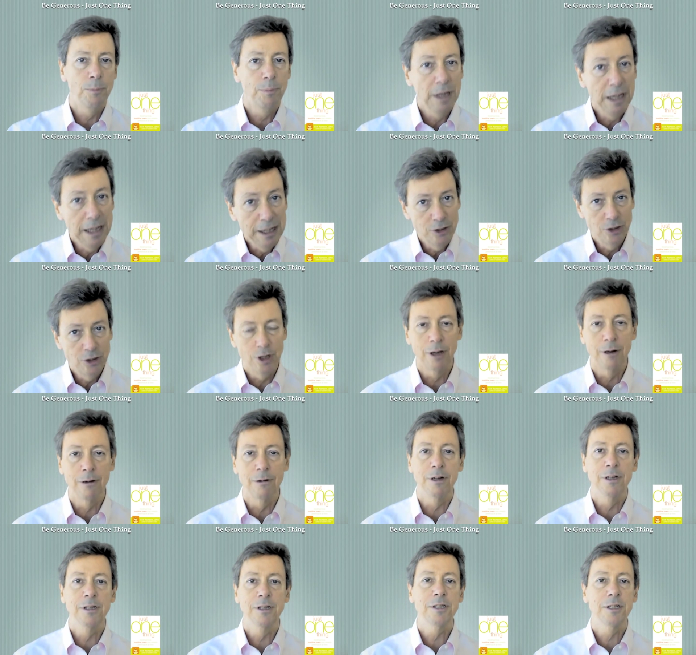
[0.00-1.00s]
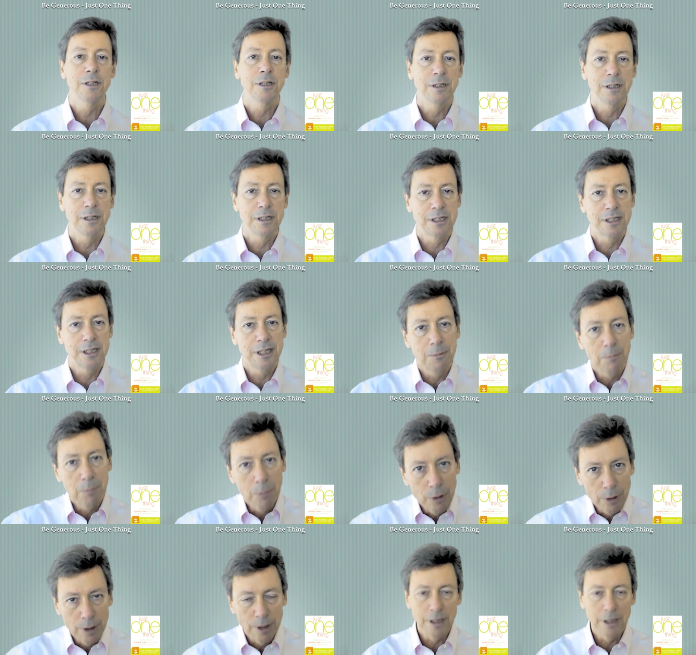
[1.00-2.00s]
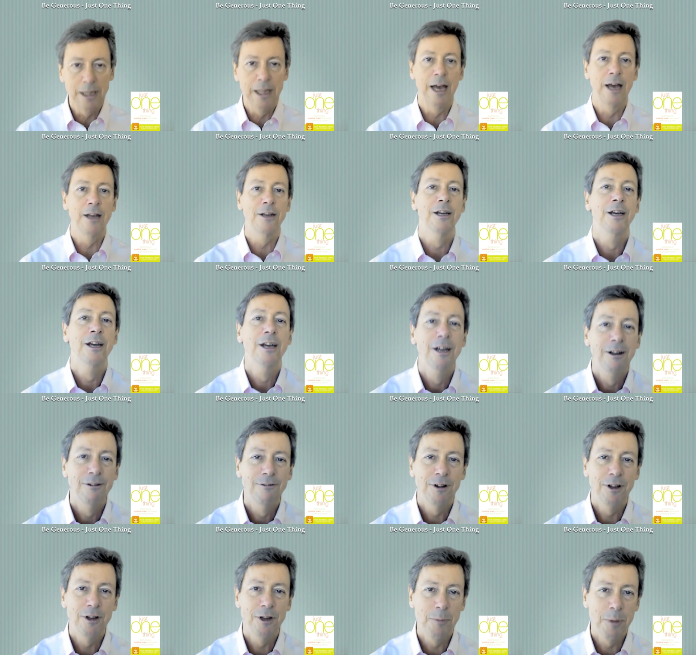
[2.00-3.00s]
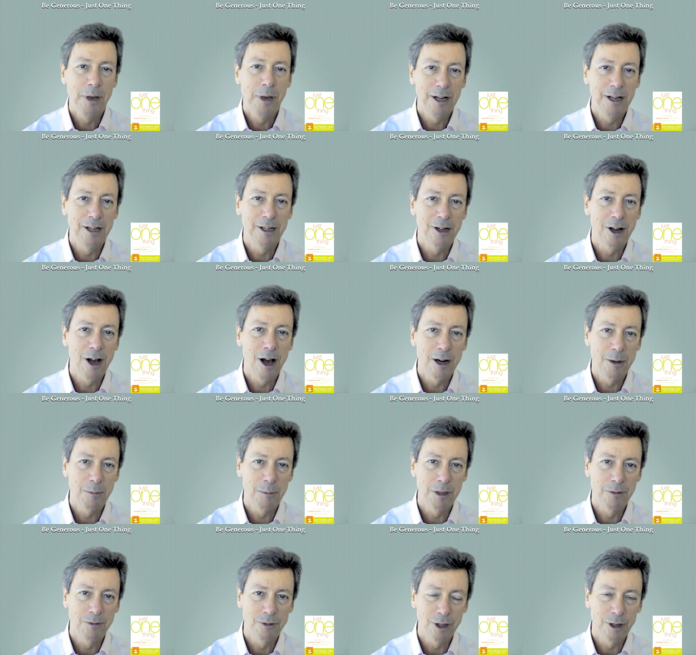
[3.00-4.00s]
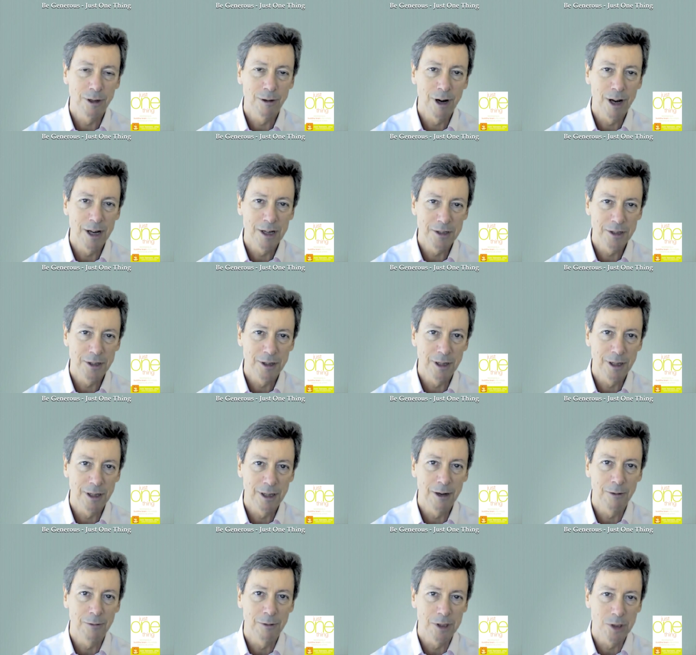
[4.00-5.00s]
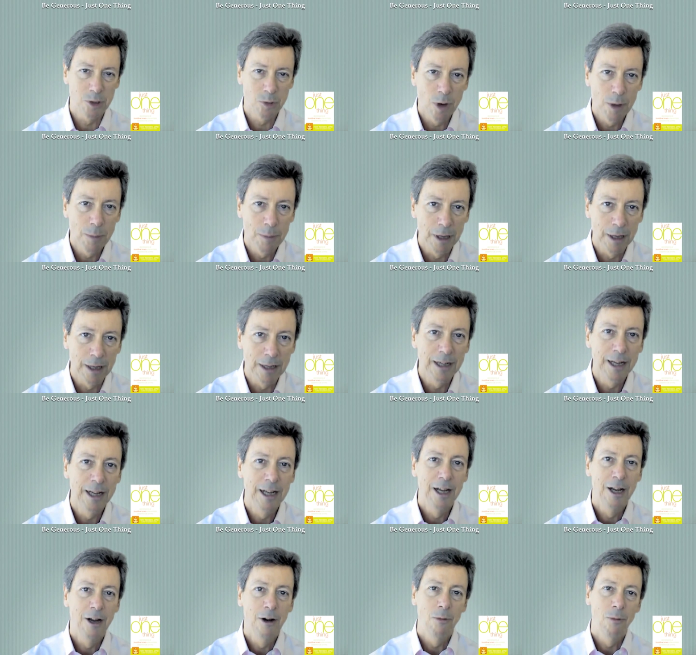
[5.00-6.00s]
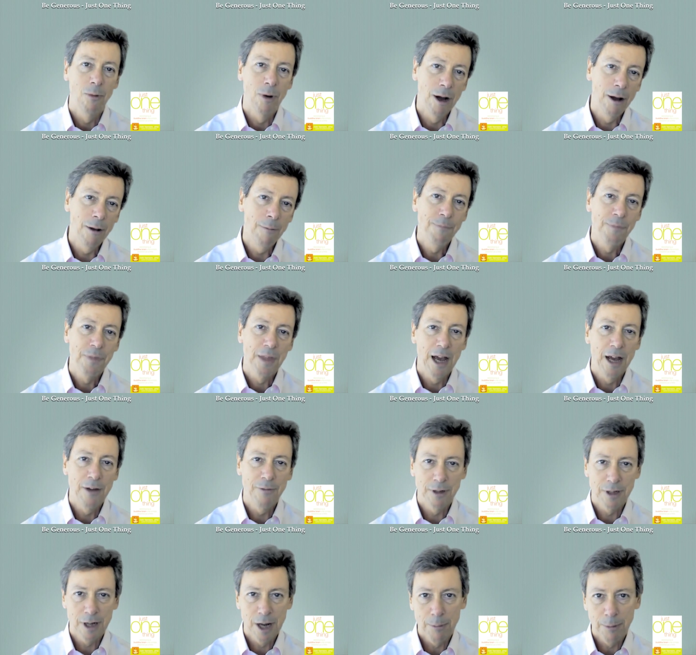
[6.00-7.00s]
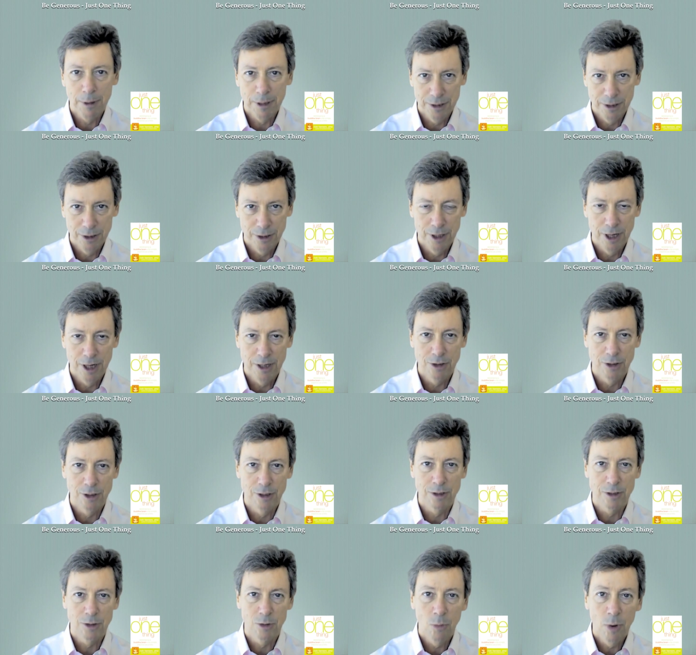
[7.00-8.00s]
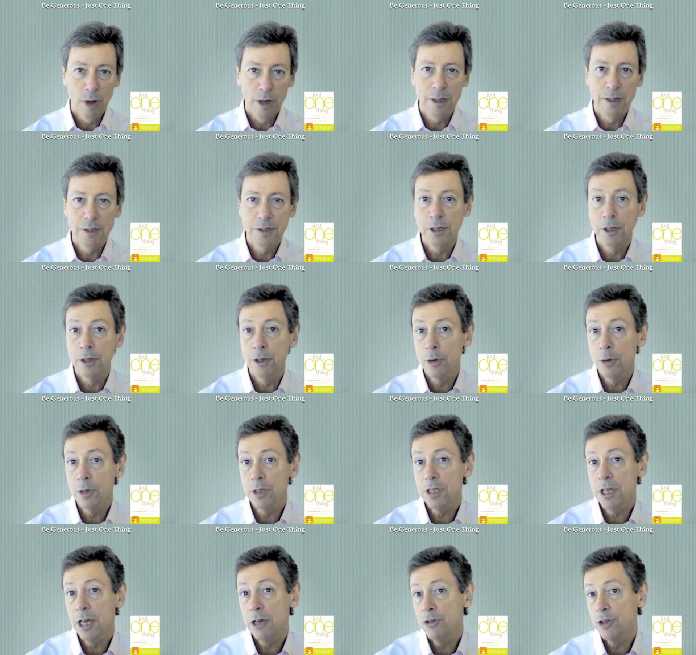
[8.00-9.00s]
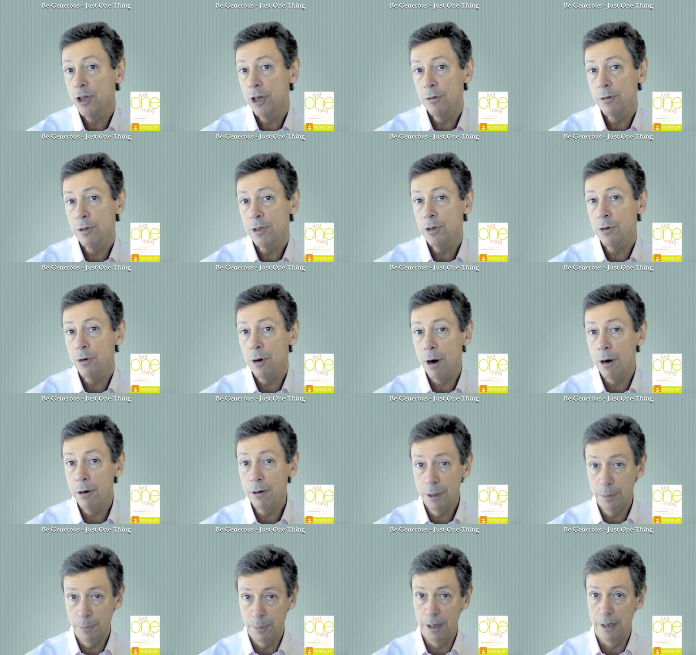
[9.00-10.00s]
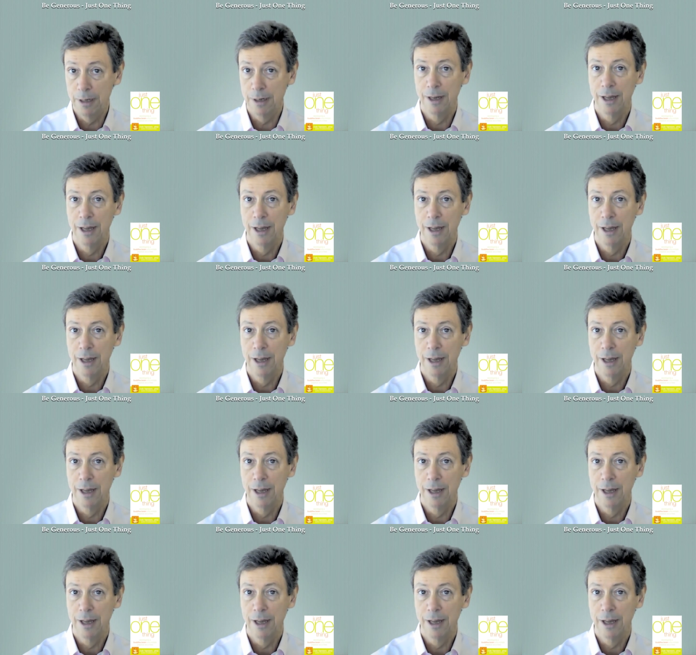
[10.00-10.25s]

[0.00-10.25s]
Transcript: be generous and to sit more into that fundamental economy of generosity that we swim in, well, I have a couple of suggestions. One is to notice how generous you're already being